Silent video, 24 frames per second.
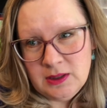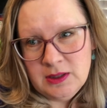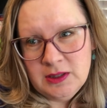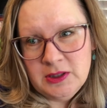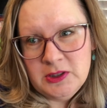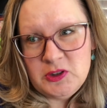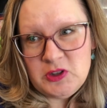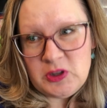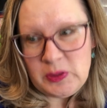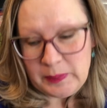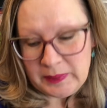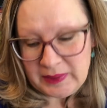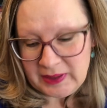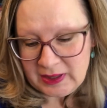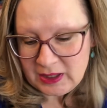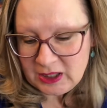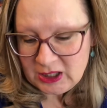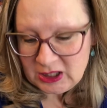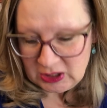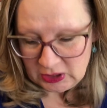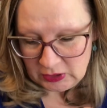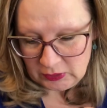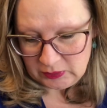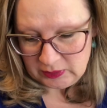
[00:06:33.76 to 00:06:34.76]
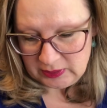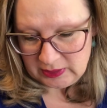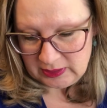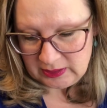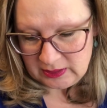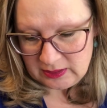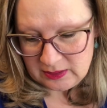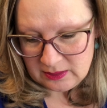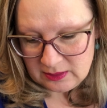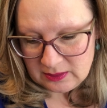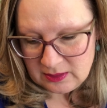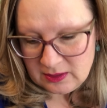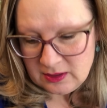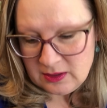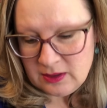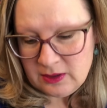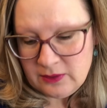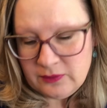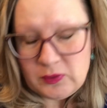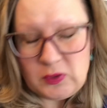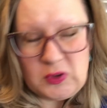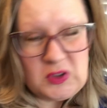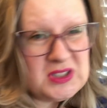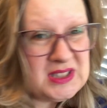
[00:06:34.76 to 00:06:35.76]
Shipping included
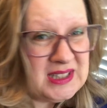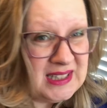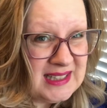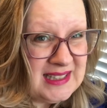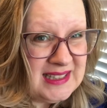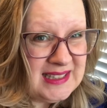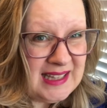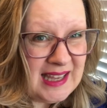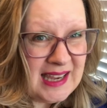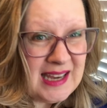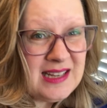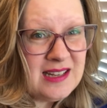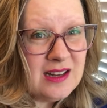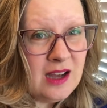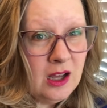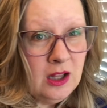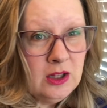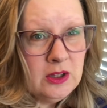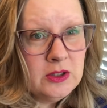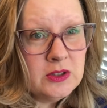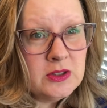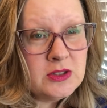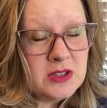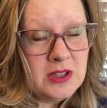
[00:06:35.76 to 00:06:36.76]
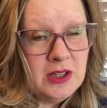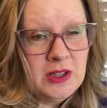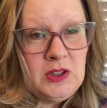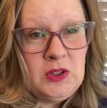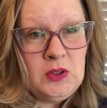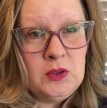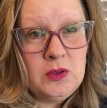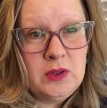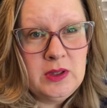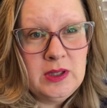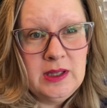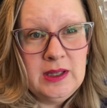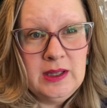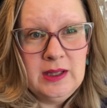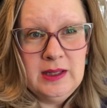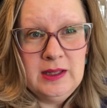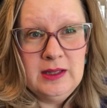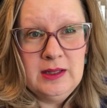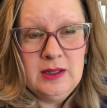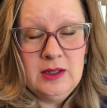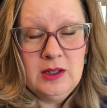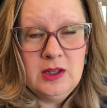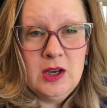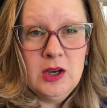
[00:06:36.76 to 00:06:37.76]
for $68, and you
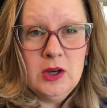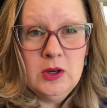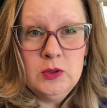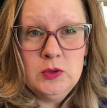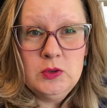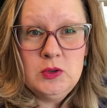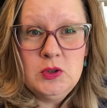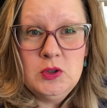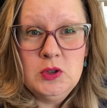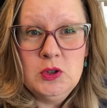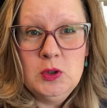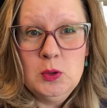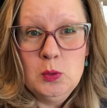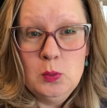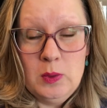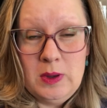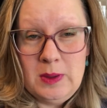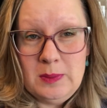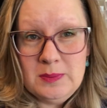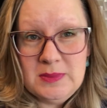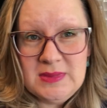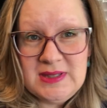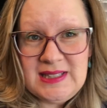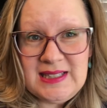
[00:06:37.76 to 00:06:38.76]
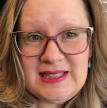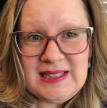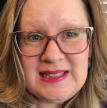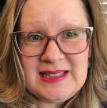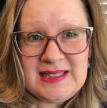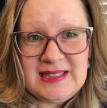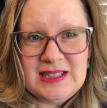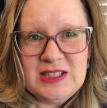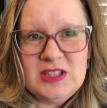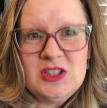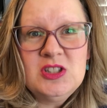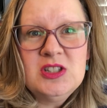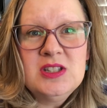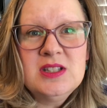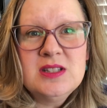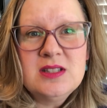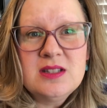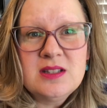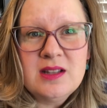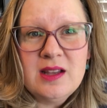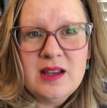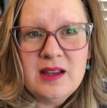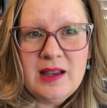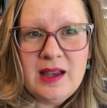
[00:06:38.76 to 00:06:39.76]
can go to Whimsy
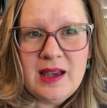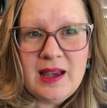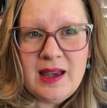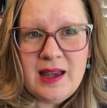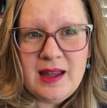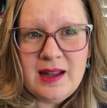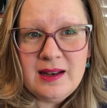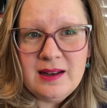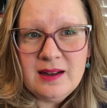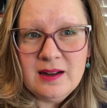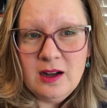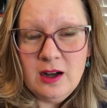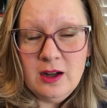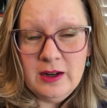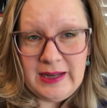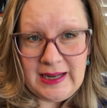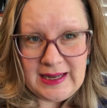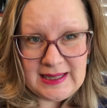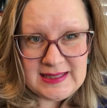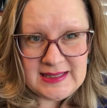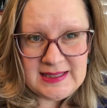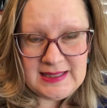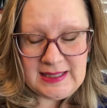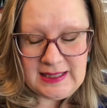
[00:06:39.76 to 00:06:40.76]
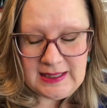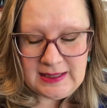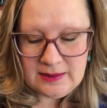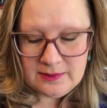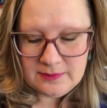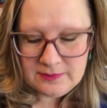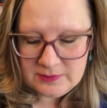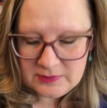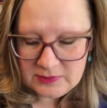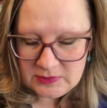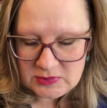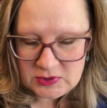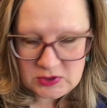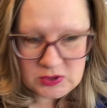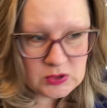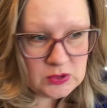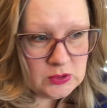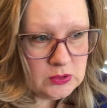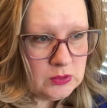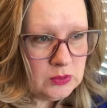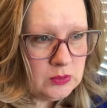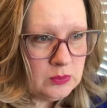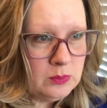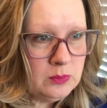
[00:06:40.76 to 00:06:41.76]
Stitches on Etsy
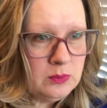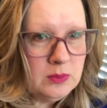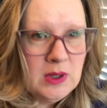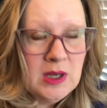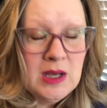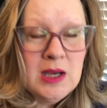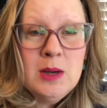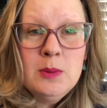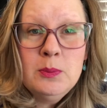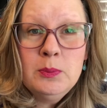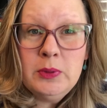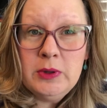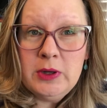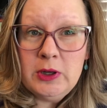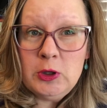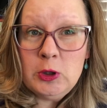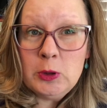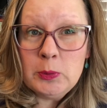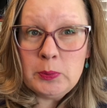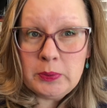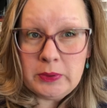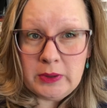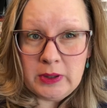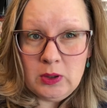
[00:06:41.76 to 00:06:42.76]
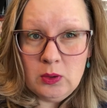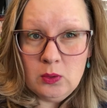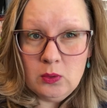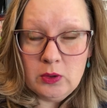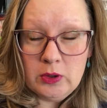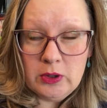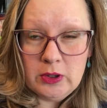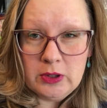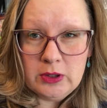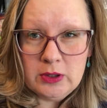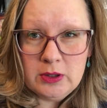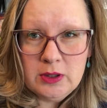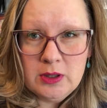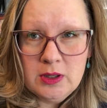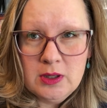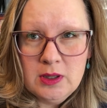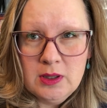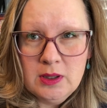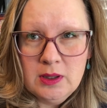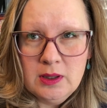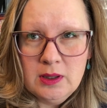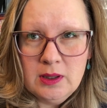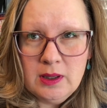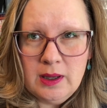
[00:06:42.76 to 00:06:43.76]
to put in your pre-order.
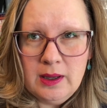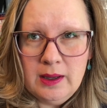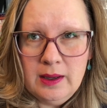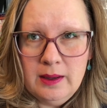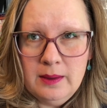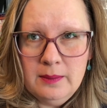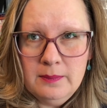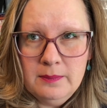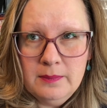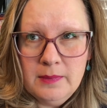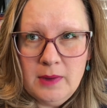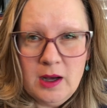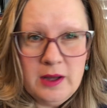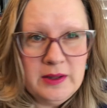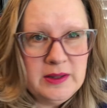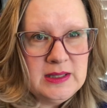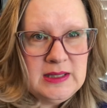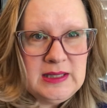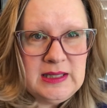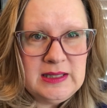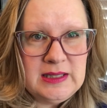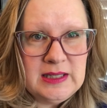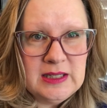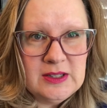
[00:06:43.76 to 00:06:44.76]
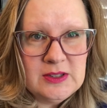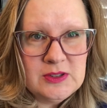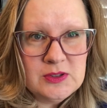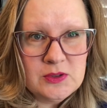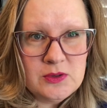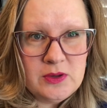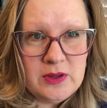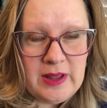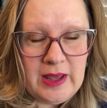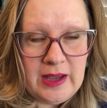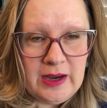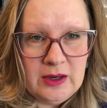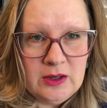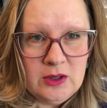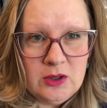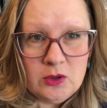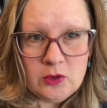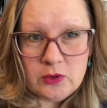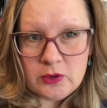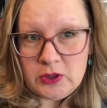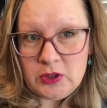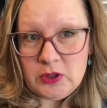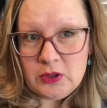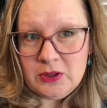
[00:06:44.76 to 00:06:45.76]
All the details are there,
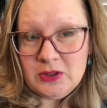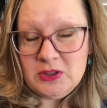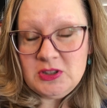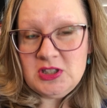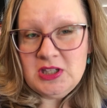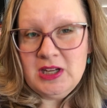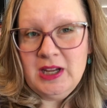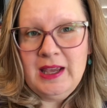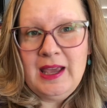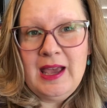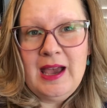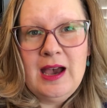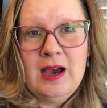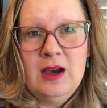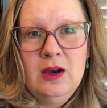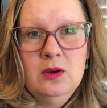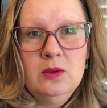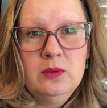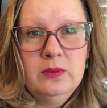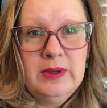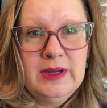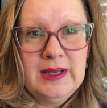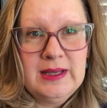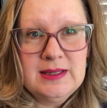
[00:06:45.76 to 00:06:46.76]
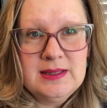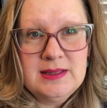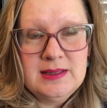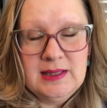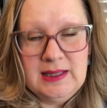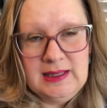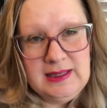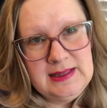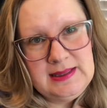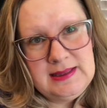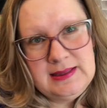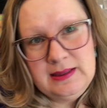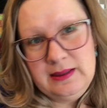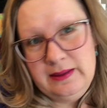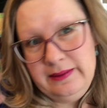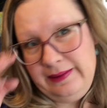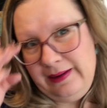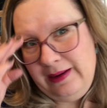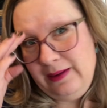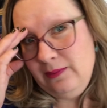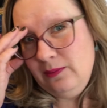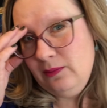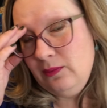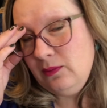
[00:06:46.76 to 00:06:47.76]
or you can check out Rick's
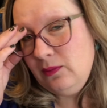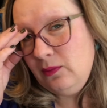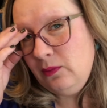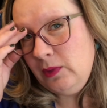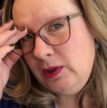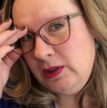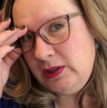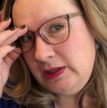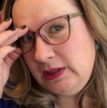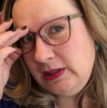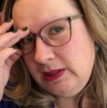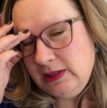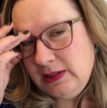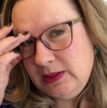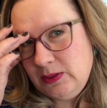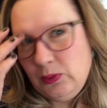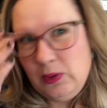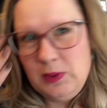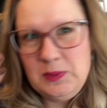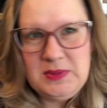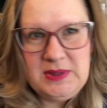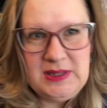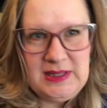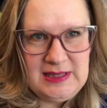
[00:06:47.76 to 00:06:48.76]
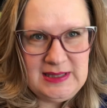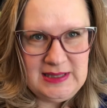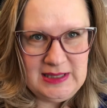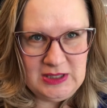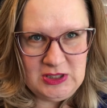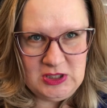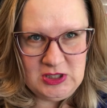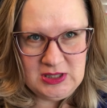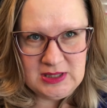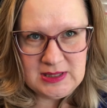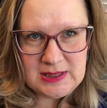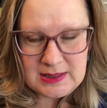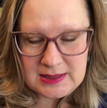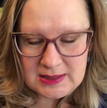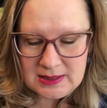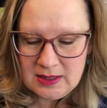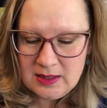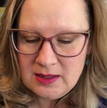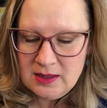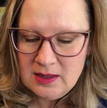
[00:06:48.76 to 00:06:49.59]
Instagram, which is Whimsy Stitches,